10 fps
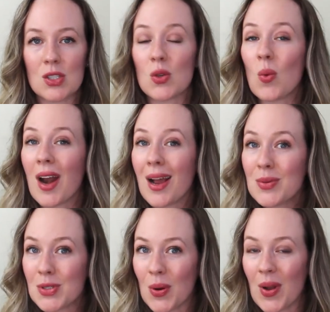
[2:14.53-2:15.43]
So when I
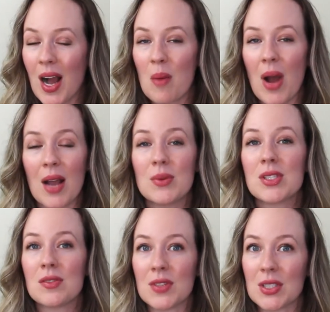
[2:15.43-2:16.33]
was growing up, I
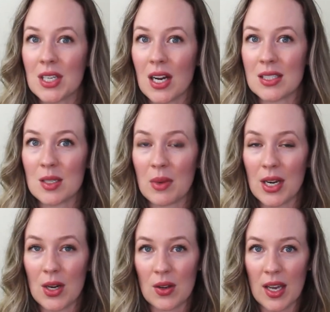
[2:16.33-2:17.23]
was severely
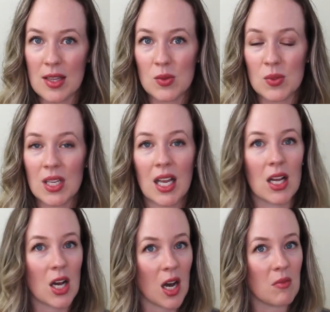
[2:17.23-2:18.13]
constipated, okay? This was like a
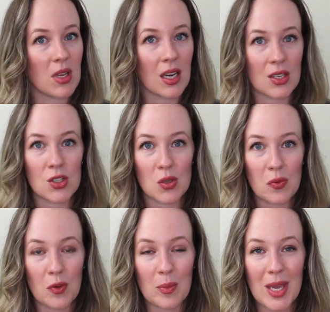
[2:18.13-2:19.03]
common issue
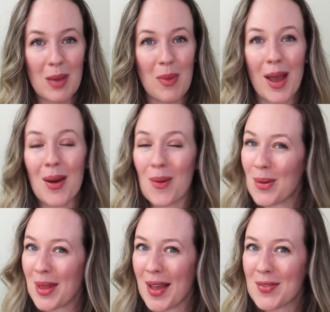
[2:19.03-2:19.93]
for me my
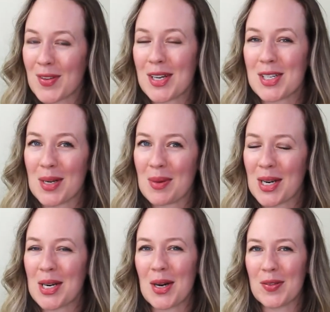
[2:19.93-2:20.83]
whole life, and I talk about
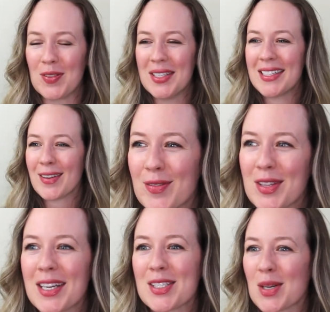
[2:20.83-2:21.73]
it often. I feel
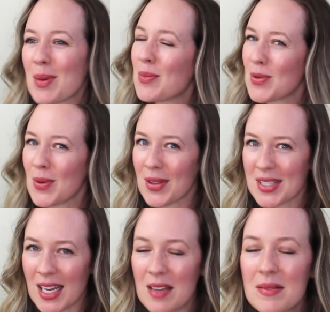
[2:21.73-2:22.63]
like I talk about poo all the
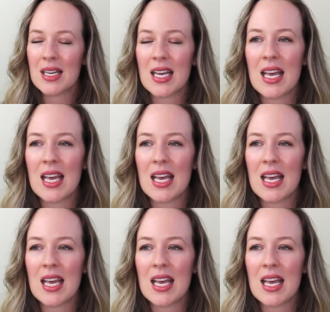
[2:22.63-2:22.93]
time.